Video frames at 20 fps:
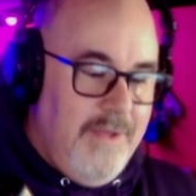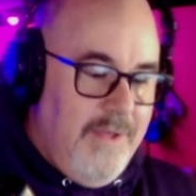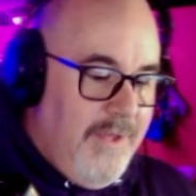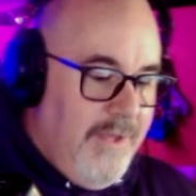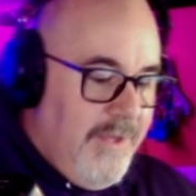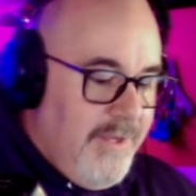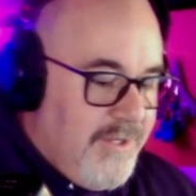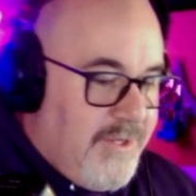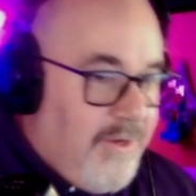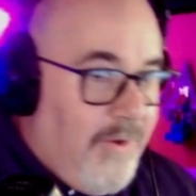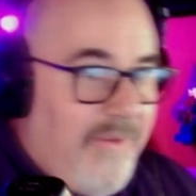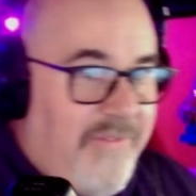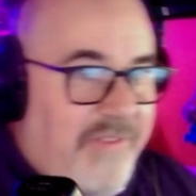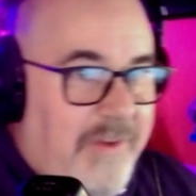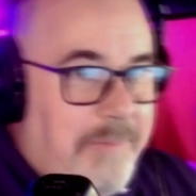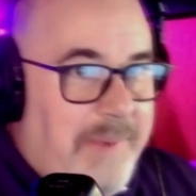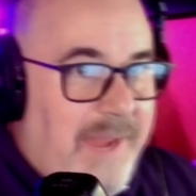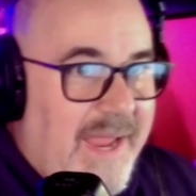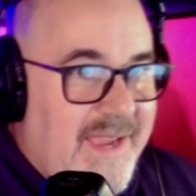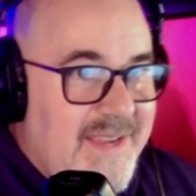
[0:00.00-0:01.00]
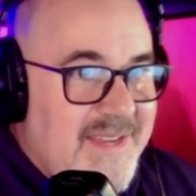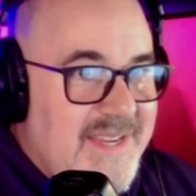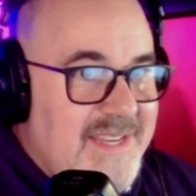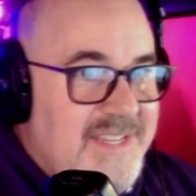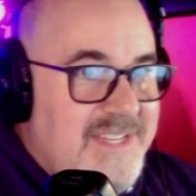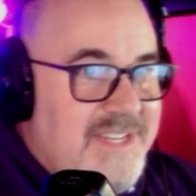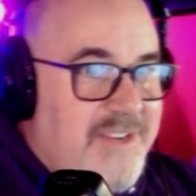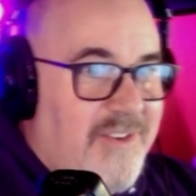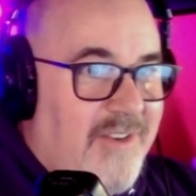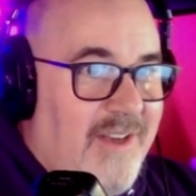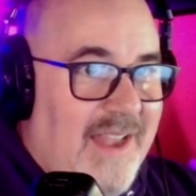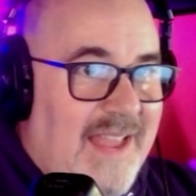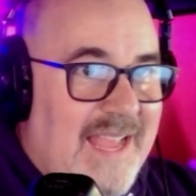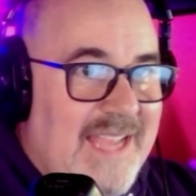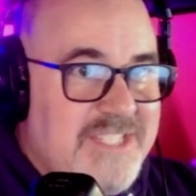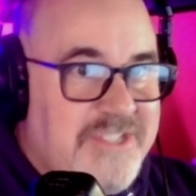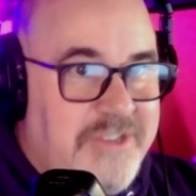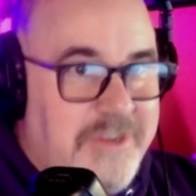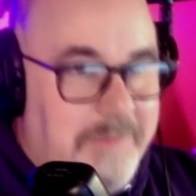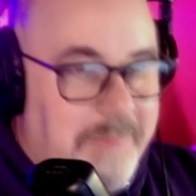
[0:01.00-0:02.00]
So if you're paying attention to our
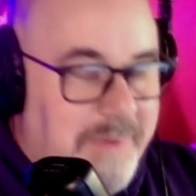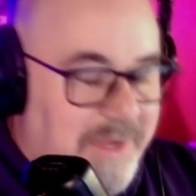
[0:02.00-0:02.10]
last stream,